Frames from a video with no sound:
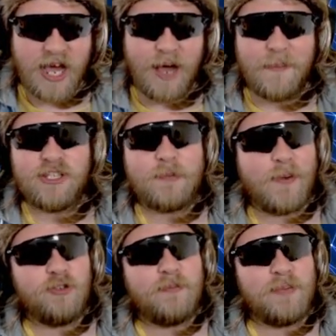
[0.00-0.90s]
How am I
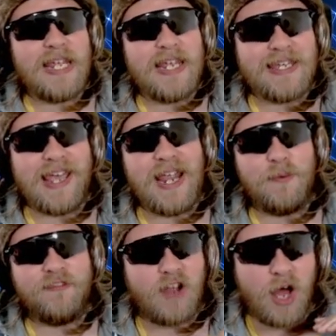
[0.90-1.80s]
supposed to play a game
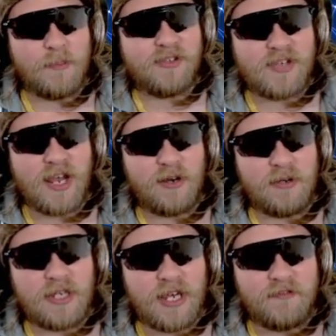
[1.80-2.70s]
of
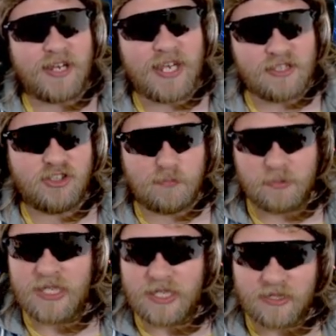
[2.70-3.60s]
commentary if I can't
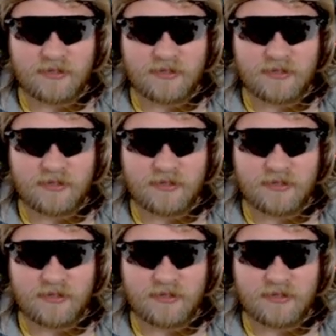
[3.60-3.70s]
speak?